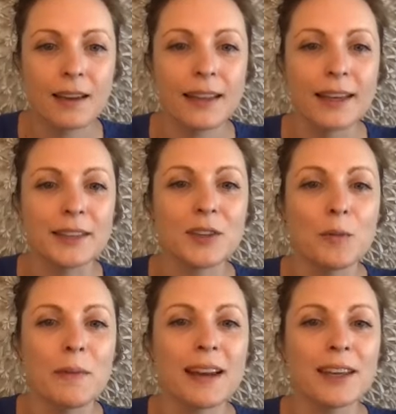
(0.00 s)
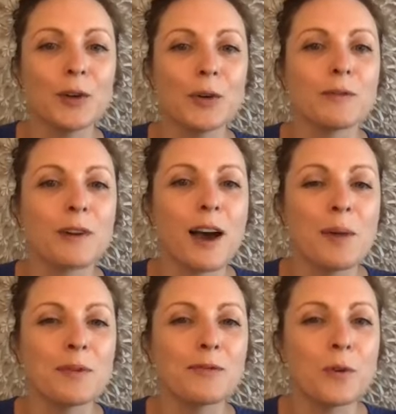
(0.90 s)
Like so many who have
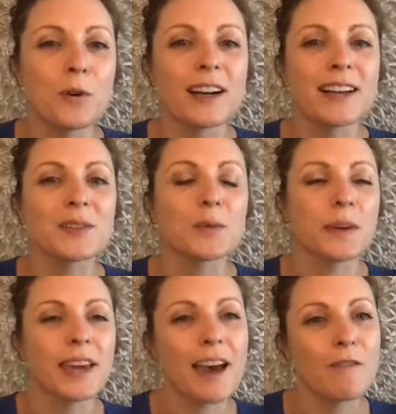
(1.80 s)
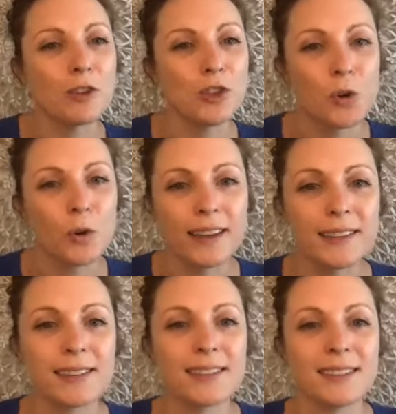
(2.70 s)
gone before us, we have a
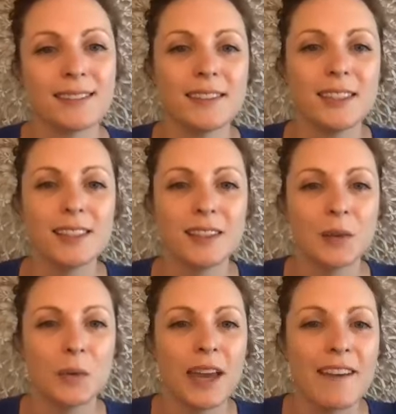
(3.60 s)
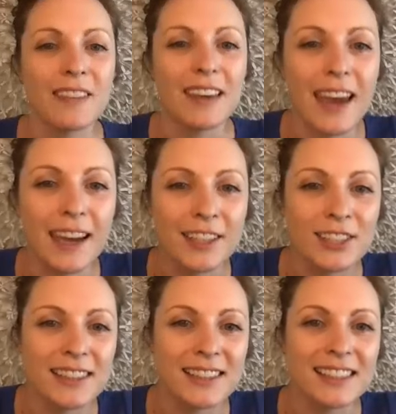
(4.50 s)
choice. We have the
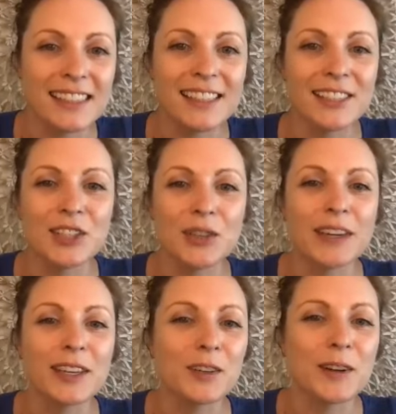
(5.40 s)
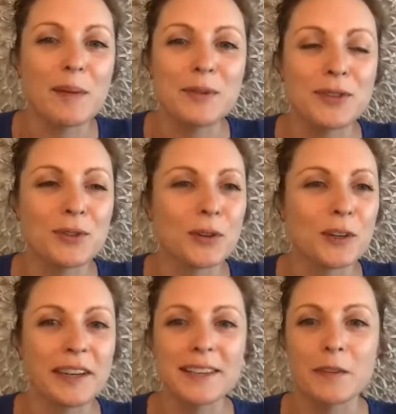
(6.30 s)
agency to interrupt
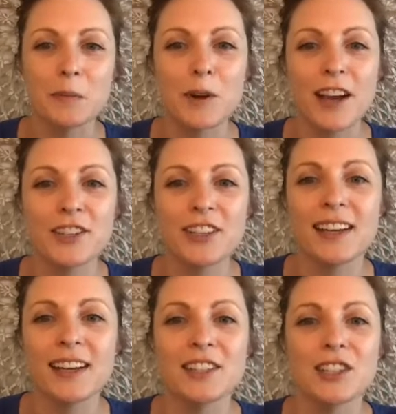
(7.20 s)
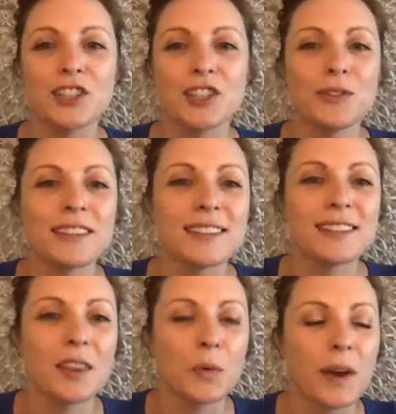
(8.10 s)
stories of oppression and to choose
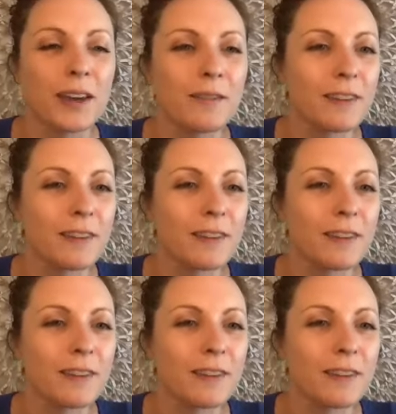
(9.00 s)
instead the way of